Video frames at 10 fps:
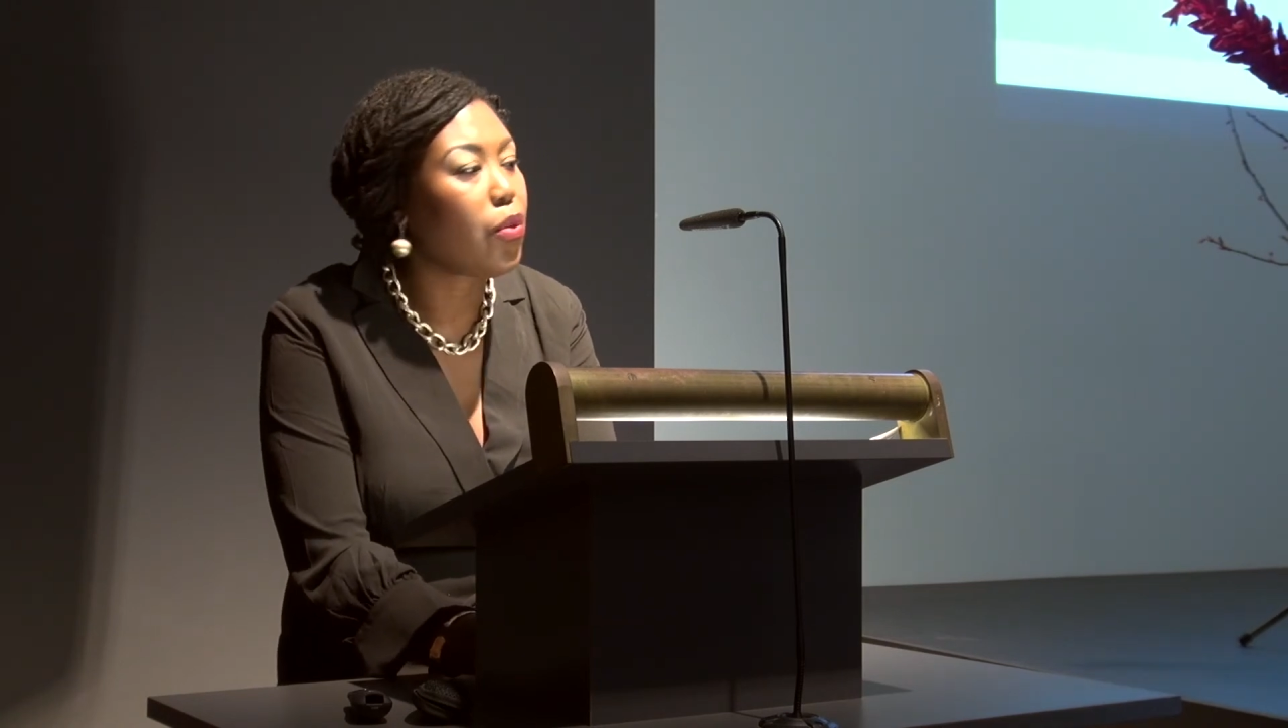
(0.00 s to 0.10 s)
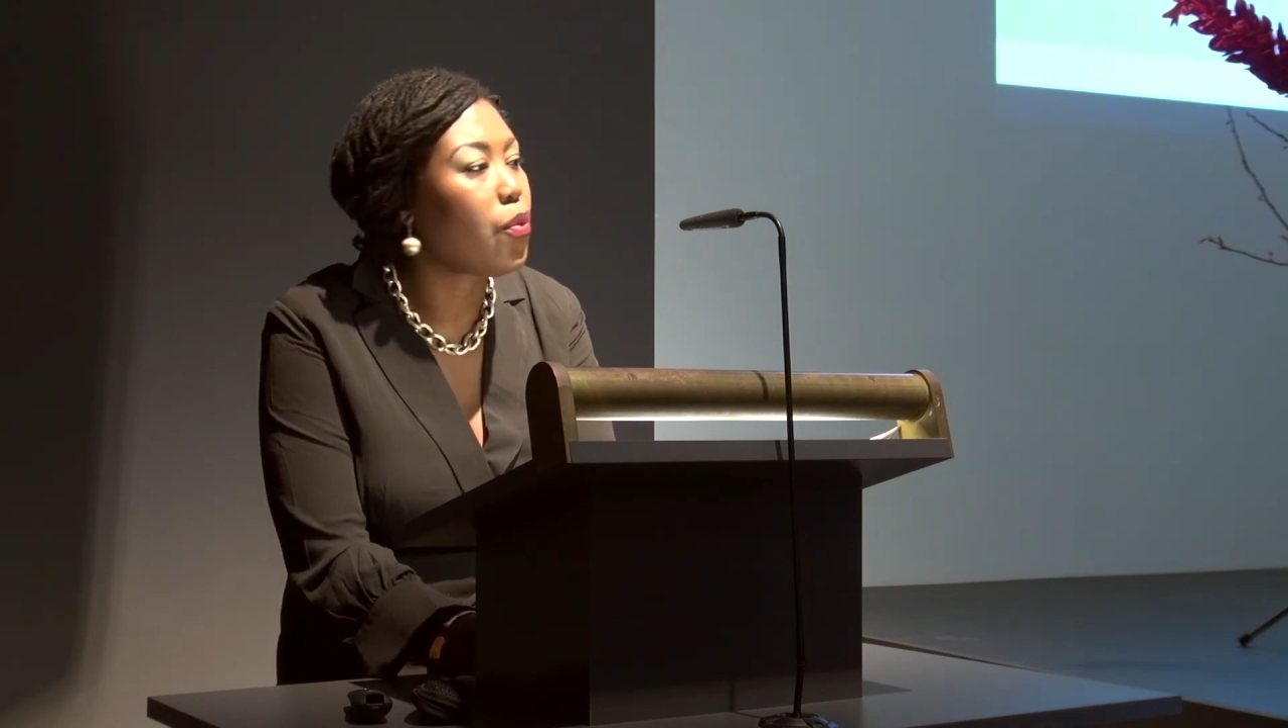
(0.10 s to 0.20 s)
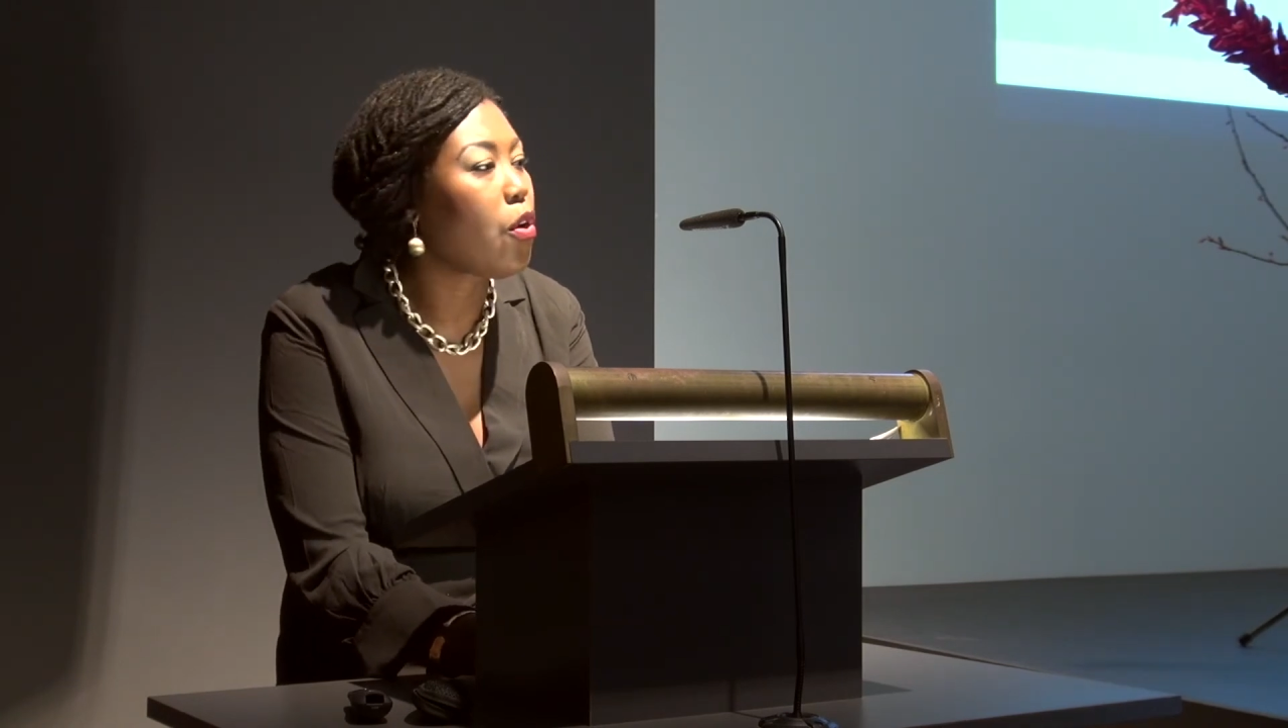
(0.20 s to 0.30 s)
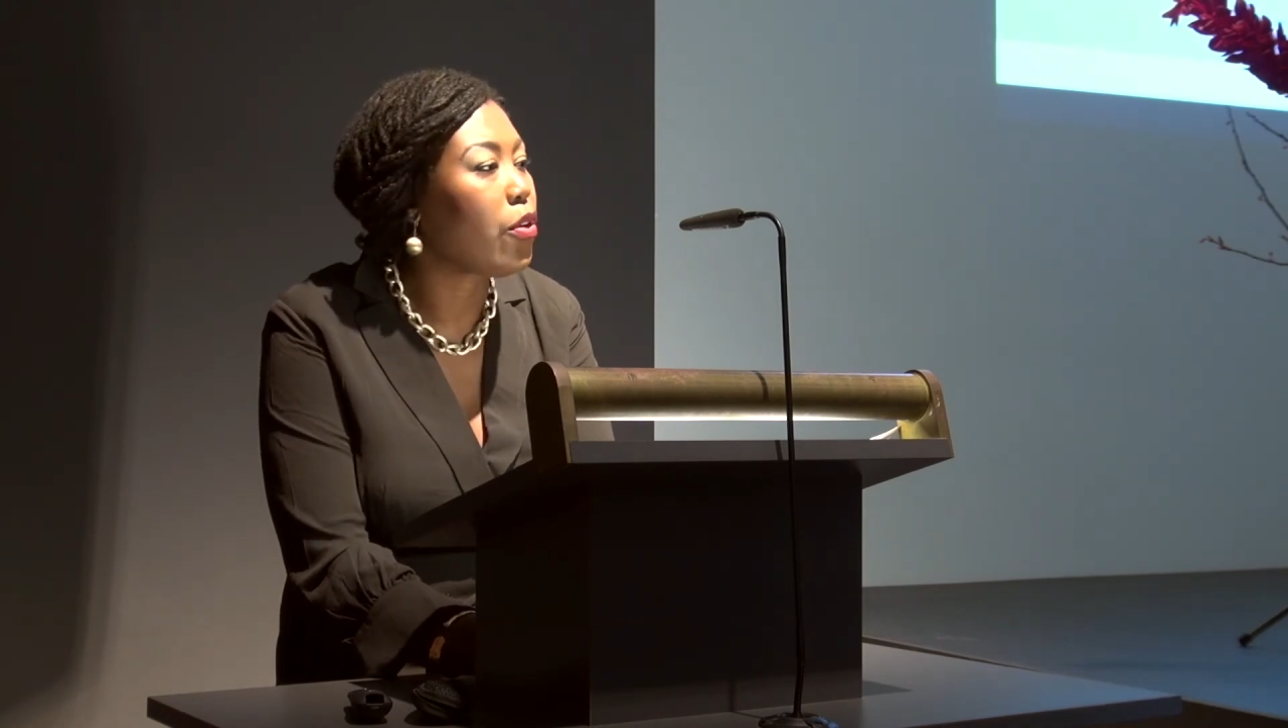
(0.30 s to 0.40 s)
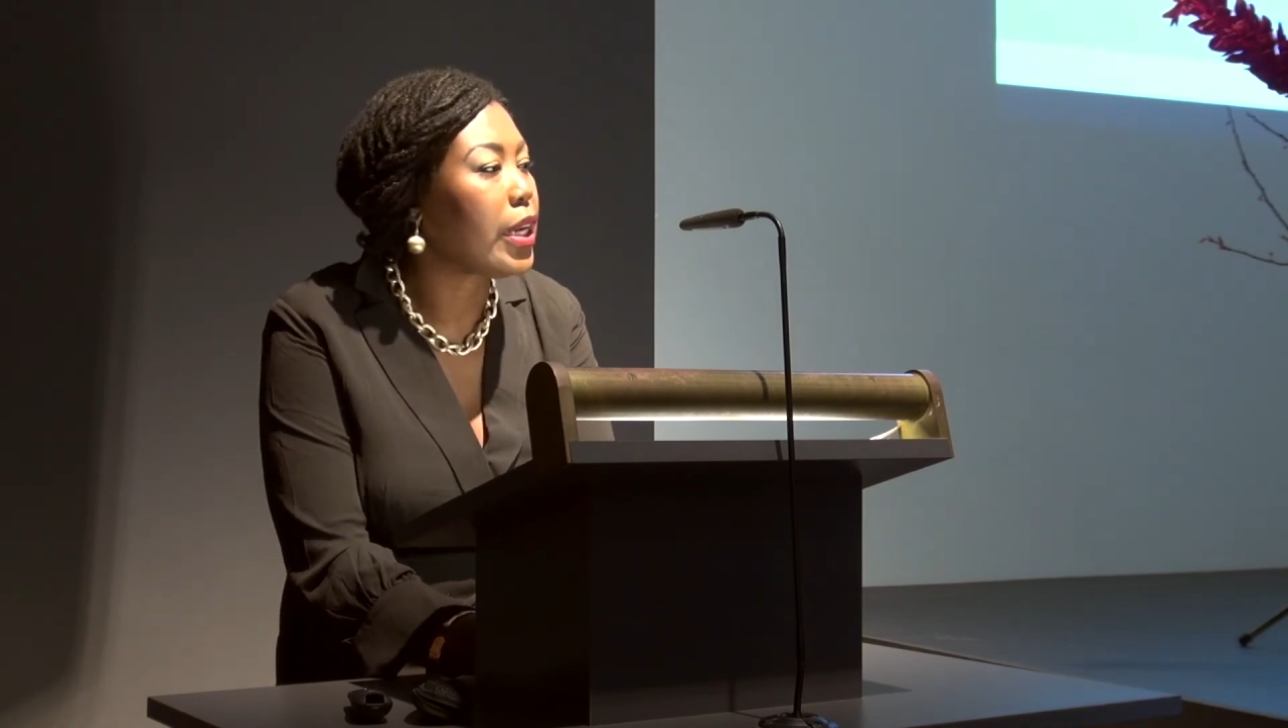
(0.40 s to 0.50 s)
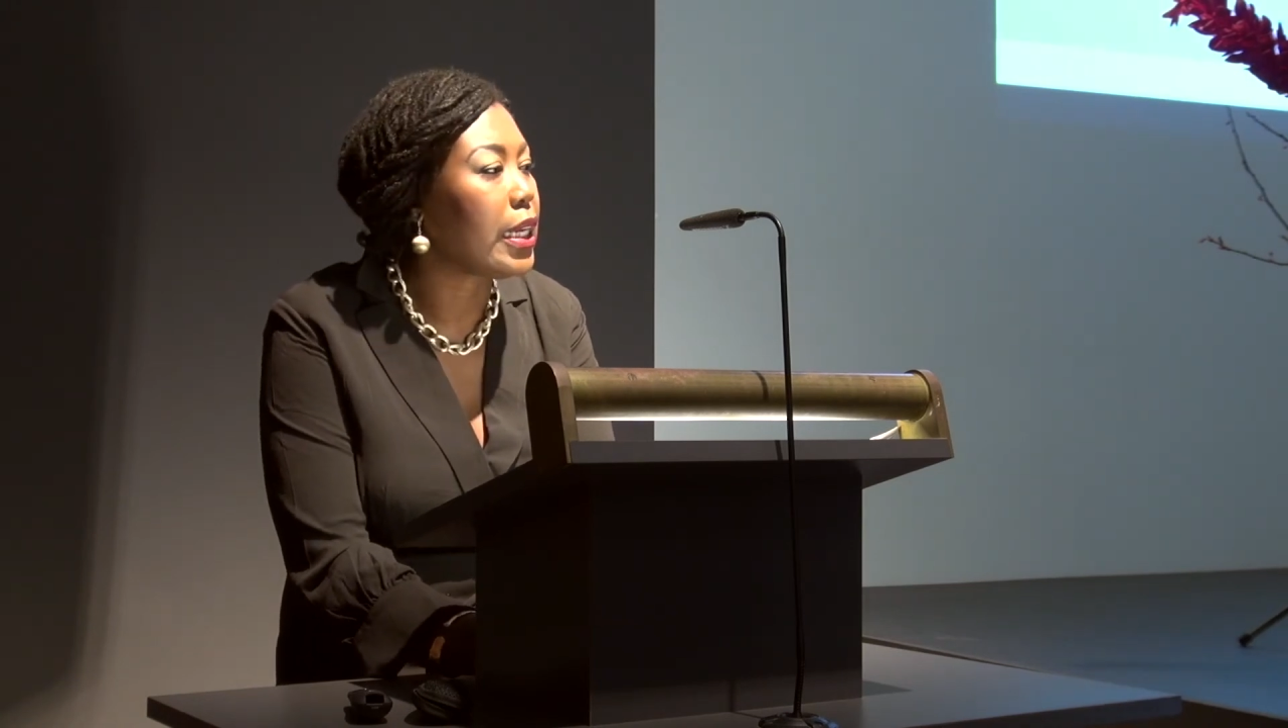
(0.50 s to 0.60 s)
around